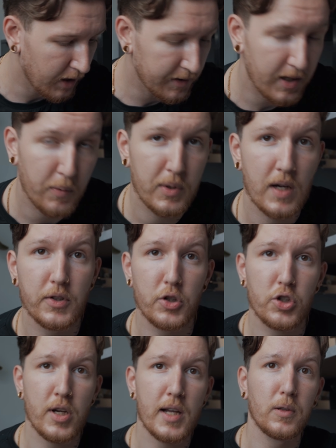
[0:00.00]
and then we have the
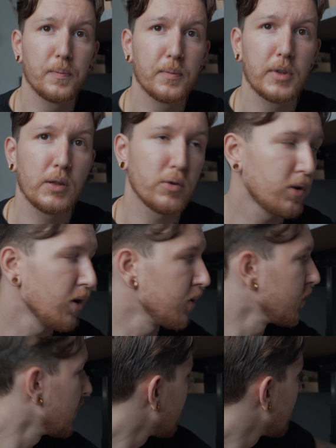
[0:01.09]
channel that will
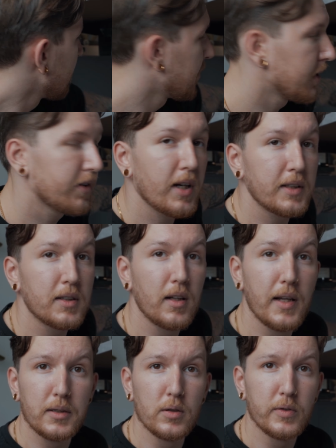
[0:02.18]
go beside the
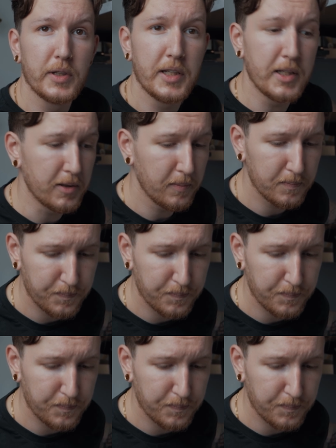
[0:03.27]
leg over here.